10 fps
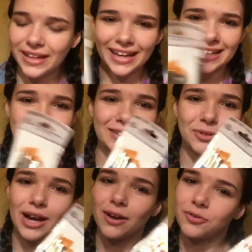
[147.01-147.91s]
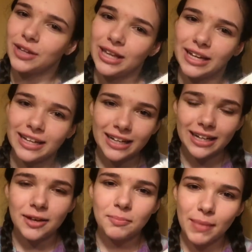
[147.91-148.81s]
And what kind of really
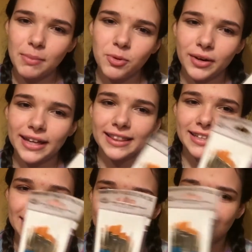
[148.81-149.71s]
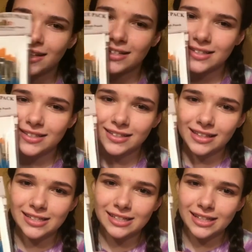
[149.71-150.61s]
made me want to get this is because
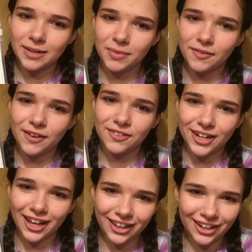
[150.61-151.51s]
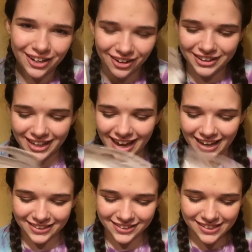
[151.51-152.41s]
this is like my favorite color on the
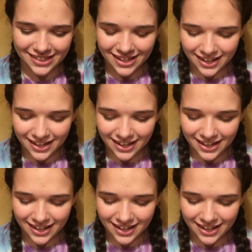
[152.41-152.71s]
handles.